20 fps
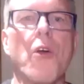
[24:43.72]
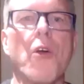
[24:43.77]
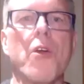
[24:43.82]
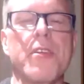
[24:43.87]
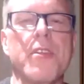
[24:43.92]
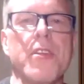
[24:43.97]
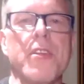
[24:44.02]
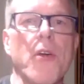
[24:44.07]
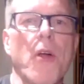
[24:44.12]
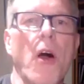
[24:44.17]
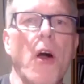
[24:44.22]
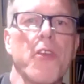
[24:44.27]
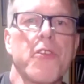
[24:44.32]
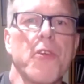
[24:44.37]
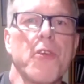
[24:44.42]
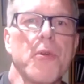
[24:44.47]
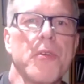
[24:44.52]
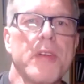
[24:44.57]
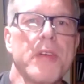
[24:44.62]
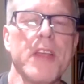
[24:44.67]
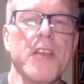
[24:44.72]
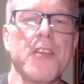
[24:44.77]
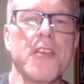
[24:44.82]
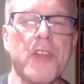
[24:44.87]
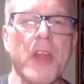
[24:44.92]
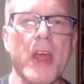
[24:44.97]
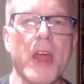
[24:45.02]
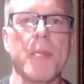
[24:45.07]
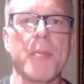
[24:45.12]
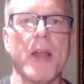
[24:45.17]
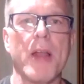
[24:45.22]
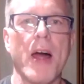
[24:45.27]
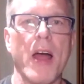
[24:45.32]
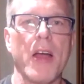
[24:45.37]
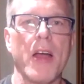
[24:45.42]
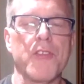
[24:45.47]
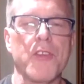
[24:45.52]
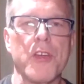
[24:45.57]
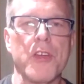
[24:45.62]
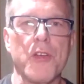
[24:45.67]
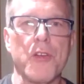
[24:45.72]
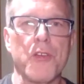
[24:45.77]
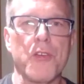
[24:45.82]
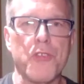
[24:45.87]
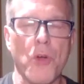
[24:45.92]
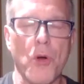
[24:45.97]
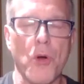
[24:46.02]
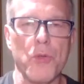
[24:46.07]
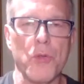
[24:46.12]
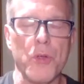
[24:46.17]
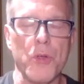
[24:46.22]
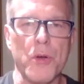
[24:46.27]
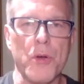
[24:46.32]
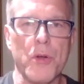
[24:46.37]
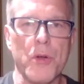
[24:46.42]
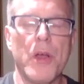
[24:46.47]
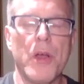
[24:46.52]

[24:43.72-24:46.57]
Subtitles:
So you're also destabilizing your shoulder.